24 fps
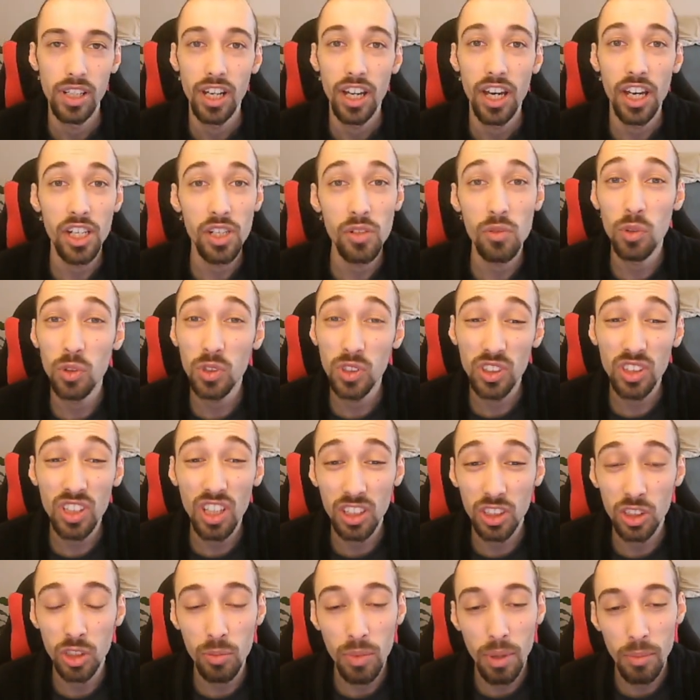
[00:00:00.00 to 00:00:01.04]
And you've also
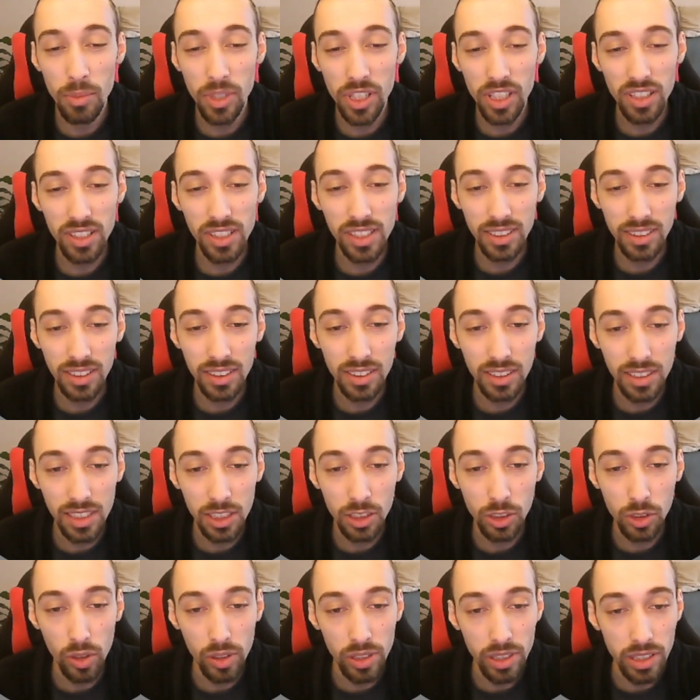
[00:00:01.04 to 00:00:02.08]
got to remember that this is
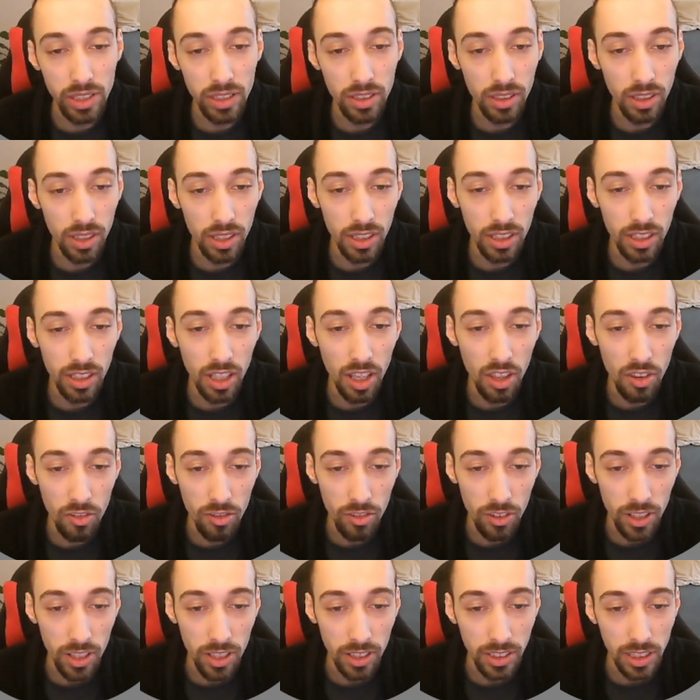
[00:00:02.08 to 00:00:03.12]
literally a
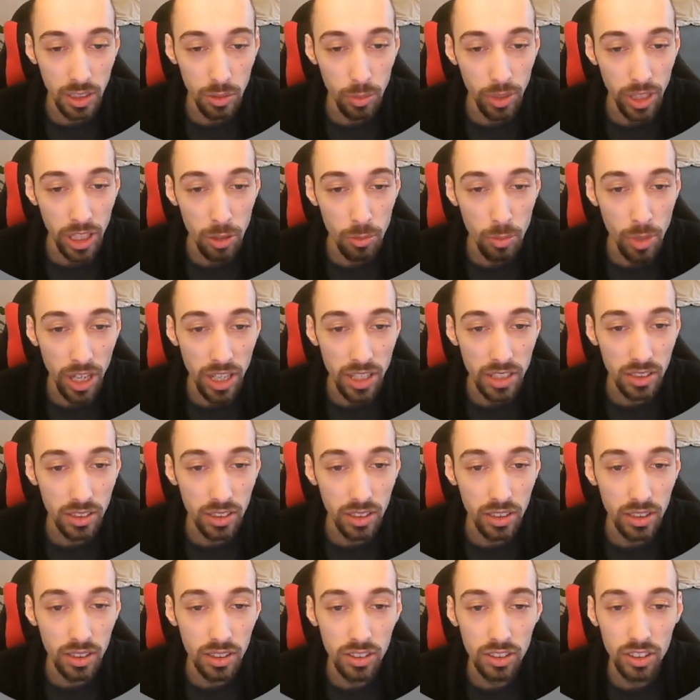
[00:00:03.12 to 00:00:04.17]
30-minute
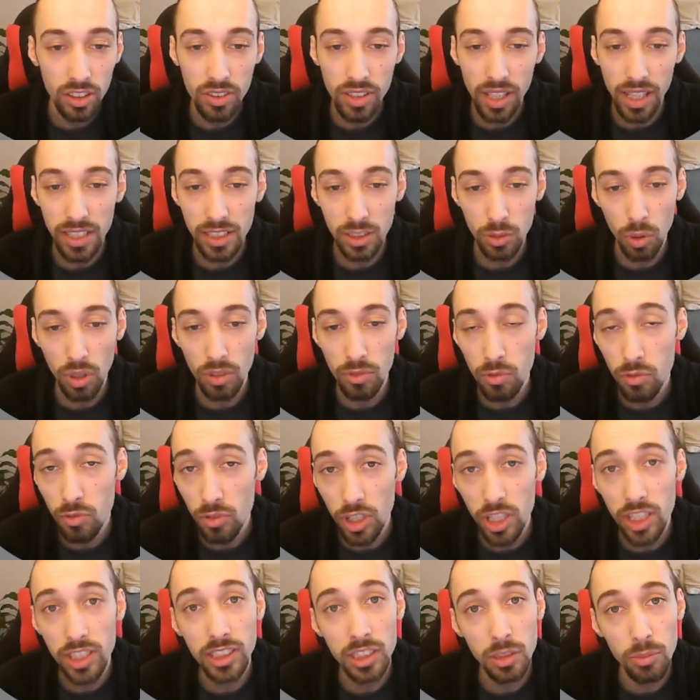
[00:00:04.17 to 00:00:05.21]
painting, so that is what
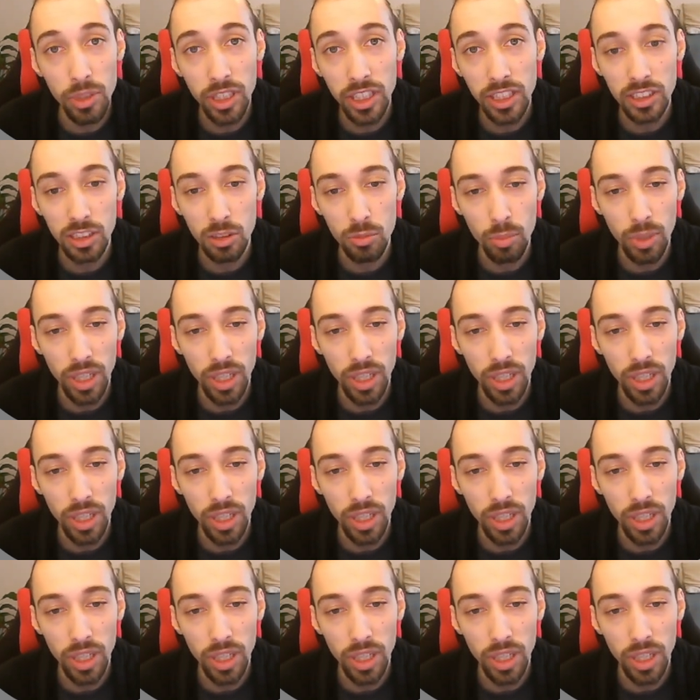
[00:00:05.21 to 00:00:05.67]
30 minutes of